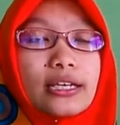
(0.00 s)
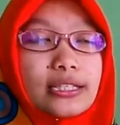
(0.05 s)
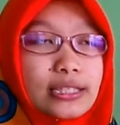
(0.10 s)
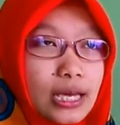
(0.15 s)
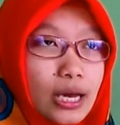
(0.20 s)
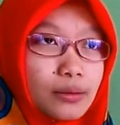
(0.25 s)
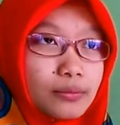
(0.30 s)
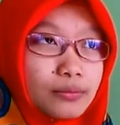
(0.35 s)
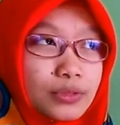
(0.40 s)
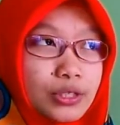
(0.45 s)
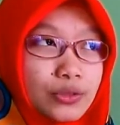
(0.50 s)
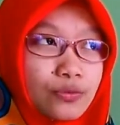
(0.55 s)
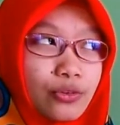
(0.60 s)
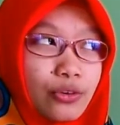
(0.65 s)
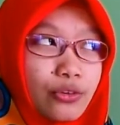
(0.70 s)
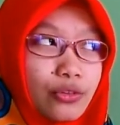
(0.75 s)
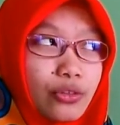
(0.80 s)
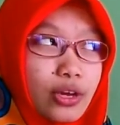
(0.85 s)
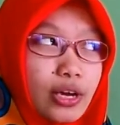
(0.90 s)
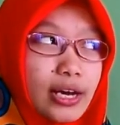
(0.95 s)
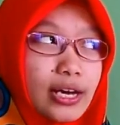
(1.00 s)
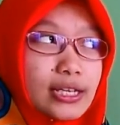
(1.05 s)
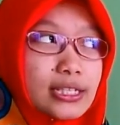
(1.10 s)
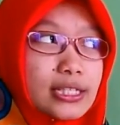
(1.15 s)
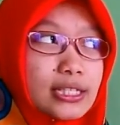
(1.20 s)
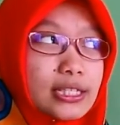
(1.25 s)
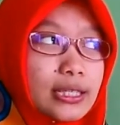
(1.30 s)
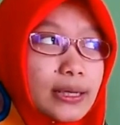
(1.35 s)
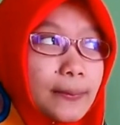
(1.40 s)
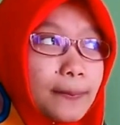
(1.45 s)
examples for
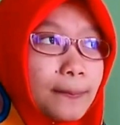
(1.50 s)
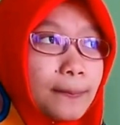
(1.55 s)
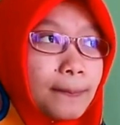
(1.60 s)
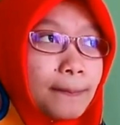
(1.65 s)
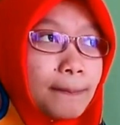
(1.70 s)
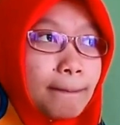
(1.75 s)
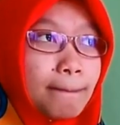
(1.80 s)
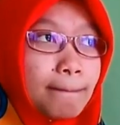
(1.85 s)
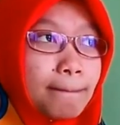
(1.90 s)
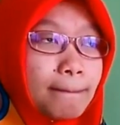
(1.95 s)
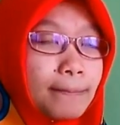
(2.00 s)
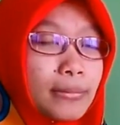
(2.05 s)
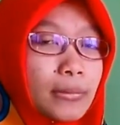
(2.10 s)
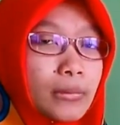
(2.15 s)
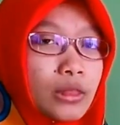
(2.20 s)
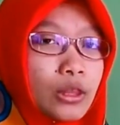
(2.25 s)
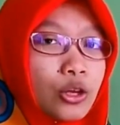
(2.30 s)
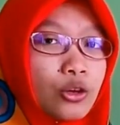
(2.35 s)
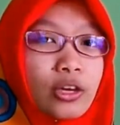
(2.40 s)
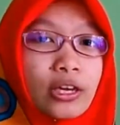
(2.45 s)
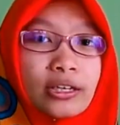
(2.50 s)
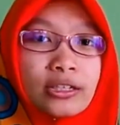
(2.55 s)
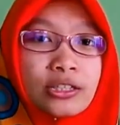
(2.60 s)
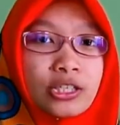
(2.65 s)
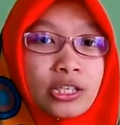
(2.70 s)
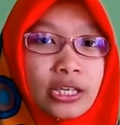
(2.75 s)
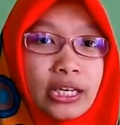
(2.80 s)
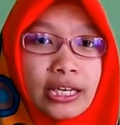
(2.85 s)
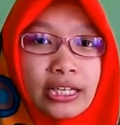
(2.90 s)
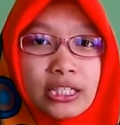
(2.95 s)
this. You
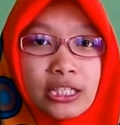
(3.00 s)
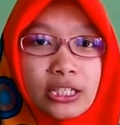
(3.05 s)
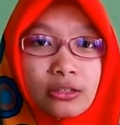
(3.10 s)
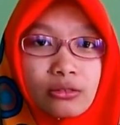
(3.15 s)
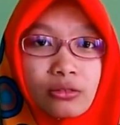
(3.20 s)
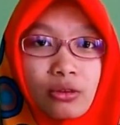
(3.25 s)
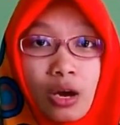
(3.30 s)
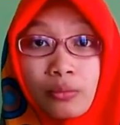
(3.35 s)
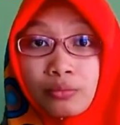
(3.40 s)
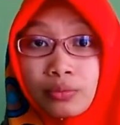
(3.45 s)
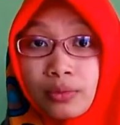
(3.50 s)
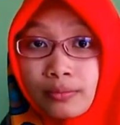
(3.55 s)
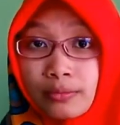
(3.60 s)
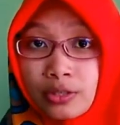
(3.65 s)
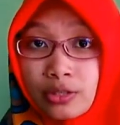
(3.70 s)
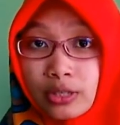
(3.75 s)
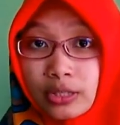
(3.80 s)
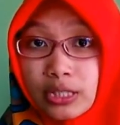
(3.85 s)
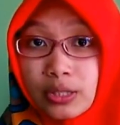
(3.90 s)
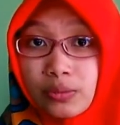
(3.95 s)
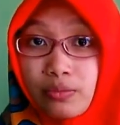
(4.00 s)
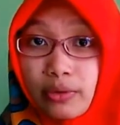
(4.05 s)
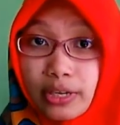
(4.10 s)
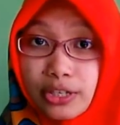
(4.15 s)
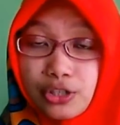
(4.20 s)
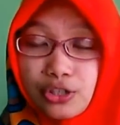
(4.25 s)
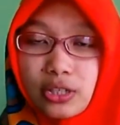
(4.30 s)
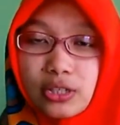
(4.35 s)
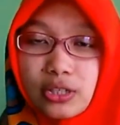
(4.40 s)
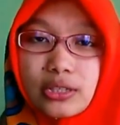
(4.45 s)
can teach complement
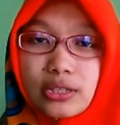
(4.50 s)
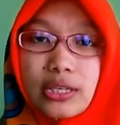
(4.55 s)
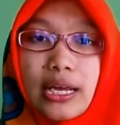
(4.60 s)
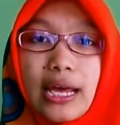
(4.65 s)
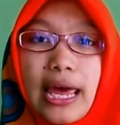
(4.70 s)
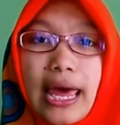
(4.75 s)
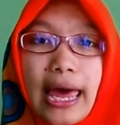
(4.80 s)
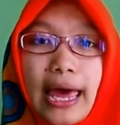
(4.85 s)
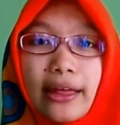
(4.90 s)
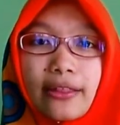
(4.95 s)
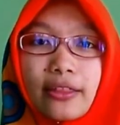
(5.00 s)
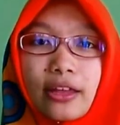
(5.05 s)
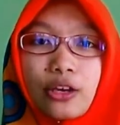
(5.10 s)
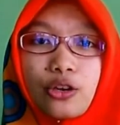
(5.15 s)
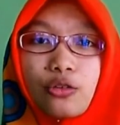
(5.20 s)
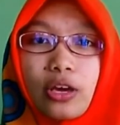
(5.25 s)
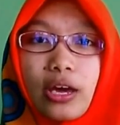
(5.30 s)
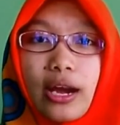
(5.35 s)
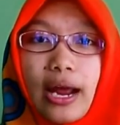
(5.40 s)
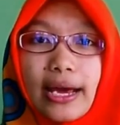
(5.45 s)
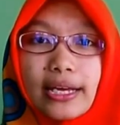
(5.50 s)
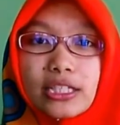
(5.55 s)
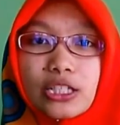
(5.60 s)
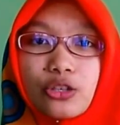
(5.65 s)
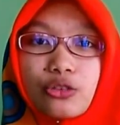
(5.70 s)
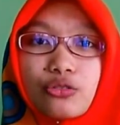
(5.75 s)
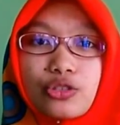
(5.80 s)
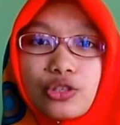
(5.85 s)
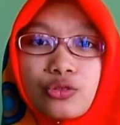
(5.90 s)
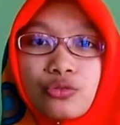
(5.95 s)
expressions, and then you can
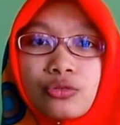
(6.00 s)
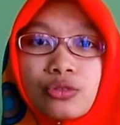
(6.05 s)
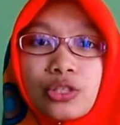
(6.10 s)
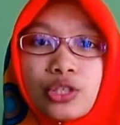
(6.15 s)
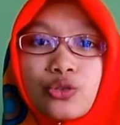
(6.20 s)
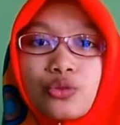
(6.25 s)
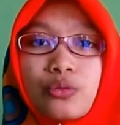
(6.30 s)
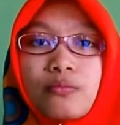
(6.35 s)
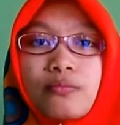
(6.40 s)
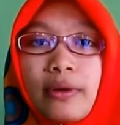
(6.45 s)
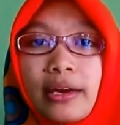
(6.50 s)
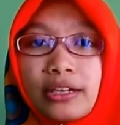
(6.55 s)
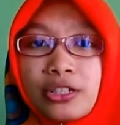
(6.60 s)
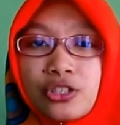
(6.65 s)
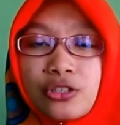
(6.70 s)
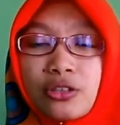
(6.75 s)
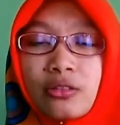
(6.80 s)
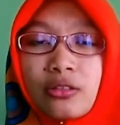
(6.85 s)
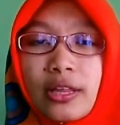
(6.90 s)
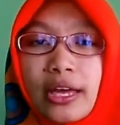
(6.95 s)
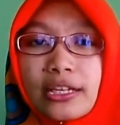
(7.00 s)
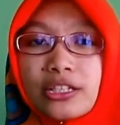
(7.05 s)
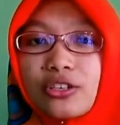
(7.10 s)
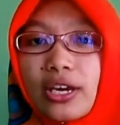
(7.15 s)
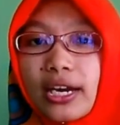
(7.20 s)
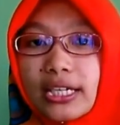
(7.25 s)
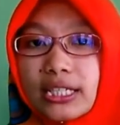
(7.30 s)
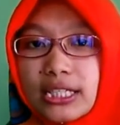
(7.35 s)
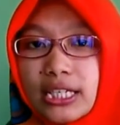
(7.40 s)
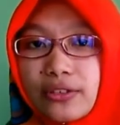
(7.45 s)
ask your students to mention the
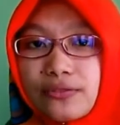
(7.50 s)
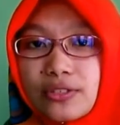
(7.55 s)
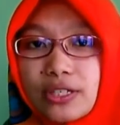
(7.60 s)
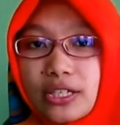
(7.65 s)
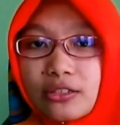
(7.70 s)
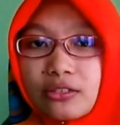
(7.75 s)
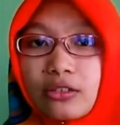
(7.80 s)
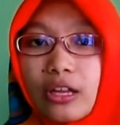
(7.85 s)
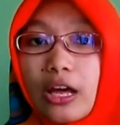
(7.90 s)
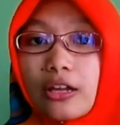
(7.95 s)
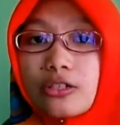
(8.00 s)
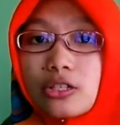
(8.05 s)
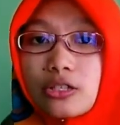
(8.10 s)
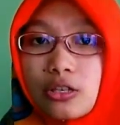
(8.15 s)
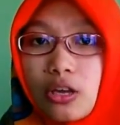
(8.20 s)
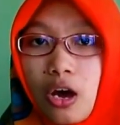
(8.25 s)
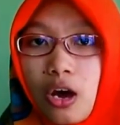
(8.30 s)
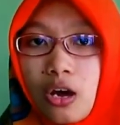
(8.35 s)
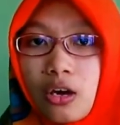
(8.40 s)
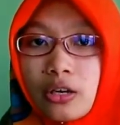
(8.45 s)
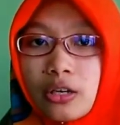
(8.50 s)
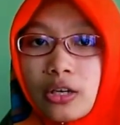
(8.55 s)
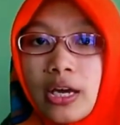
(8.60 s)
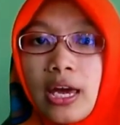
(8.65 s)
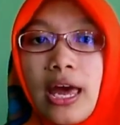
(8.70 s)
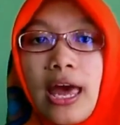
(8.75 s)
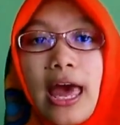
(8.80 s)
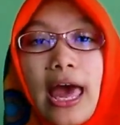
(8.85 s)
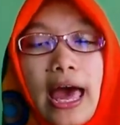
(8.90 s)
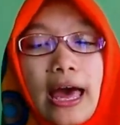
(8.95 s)
adjectives in that
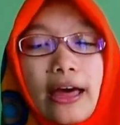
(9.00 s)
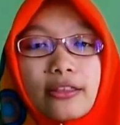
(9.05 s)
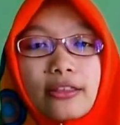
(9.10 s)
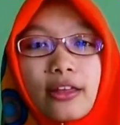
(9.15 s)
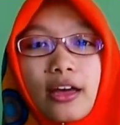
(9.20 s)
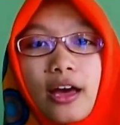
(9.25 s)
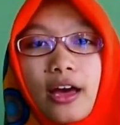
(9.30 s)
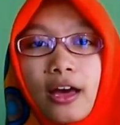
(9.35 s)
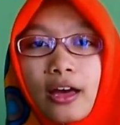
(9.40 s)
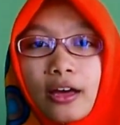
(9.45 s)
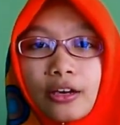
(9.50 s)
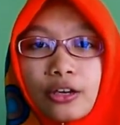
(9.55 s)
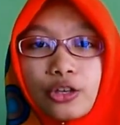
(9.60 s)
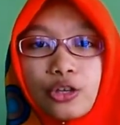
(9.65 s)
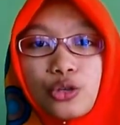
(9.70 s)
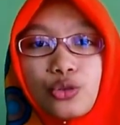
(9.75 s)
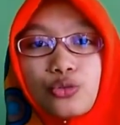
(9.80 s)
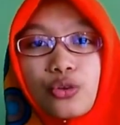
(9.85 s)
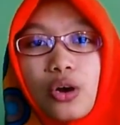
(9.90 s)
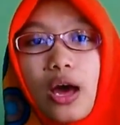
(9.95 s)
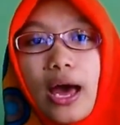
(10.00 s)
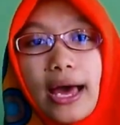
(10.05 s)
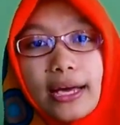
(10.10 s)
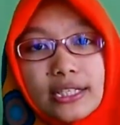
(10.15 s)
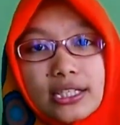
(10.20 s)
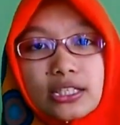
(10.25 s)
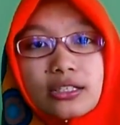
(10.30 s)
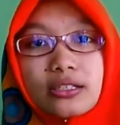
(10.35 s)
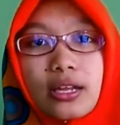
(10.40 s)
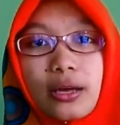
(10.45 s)
song, and then you
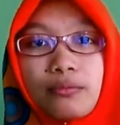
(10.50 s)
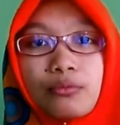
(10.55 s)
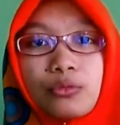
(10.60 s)
ask